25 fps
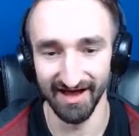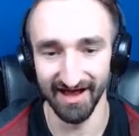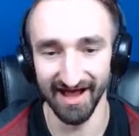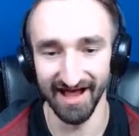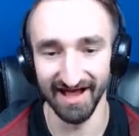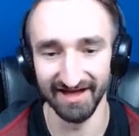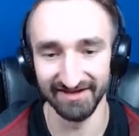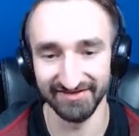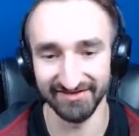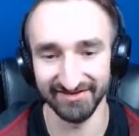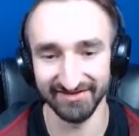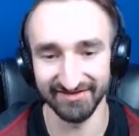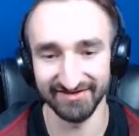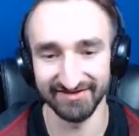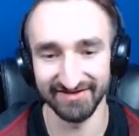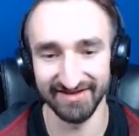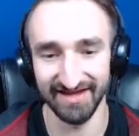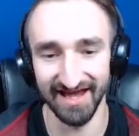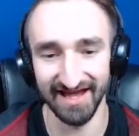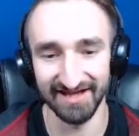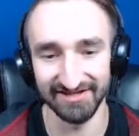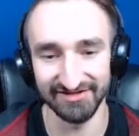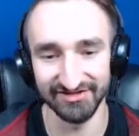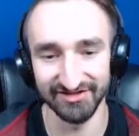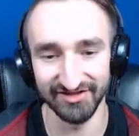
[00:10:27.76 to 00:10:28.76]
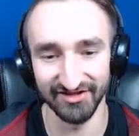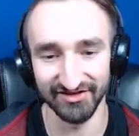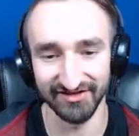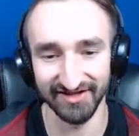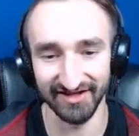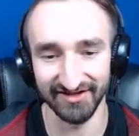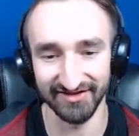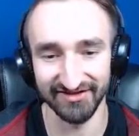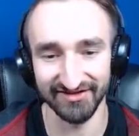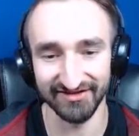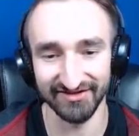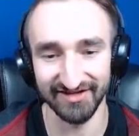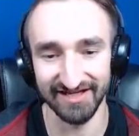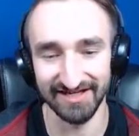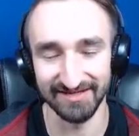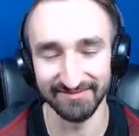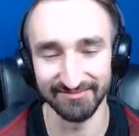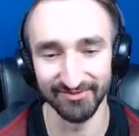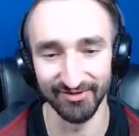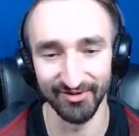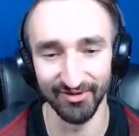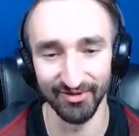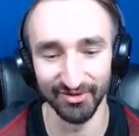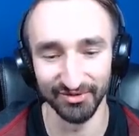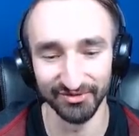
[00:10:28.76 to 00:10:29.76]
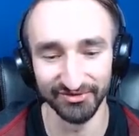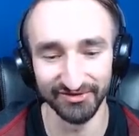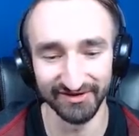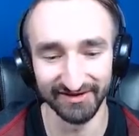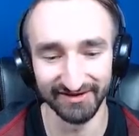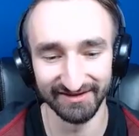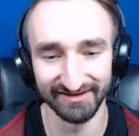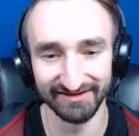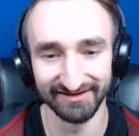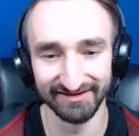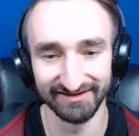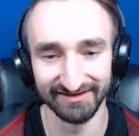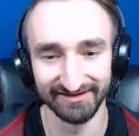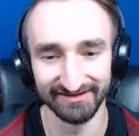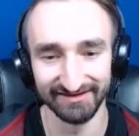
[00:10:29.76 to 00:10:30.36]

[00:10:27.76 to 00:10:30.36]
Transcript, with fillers: as, as you just get steamrolled.